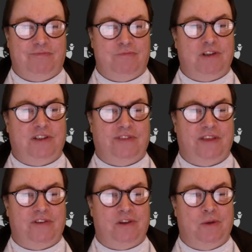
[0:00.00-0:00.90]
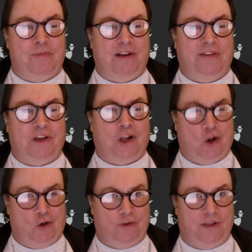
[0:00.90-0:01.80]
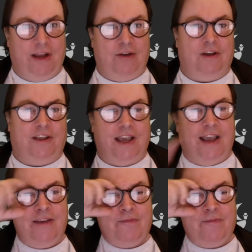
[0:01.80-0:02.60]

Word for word: Might have given you a bit of a clue there, okay?